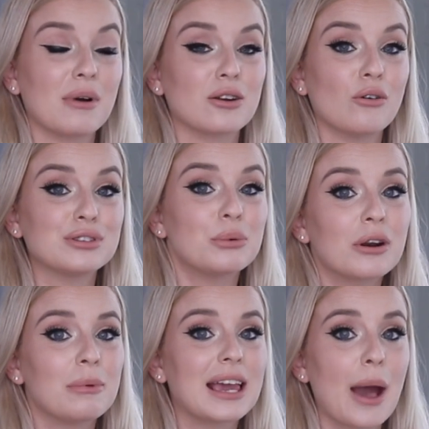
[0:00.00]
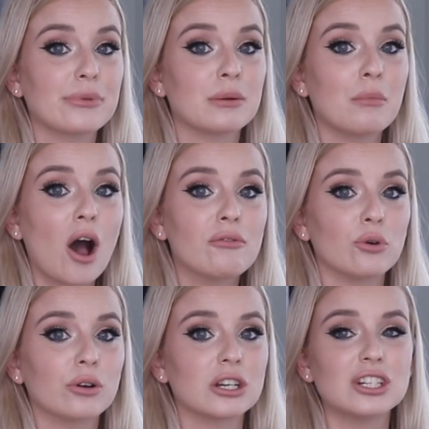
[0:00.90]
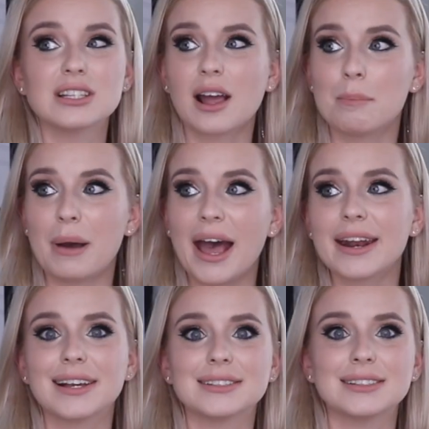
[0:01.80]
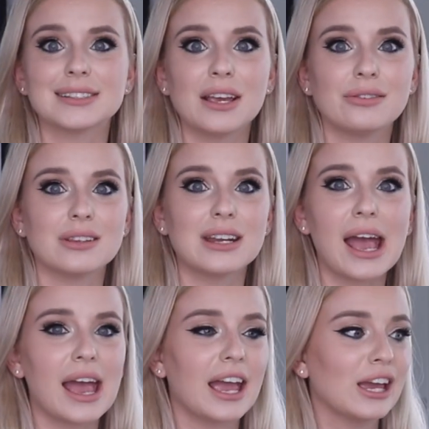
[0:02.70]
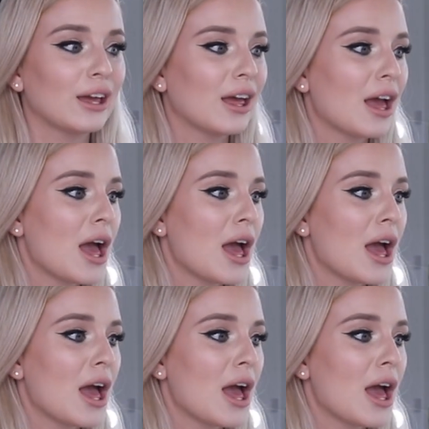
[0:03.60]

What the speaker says: I'd obviously wanna be Captain Marvel because she's like a badass and saves the day.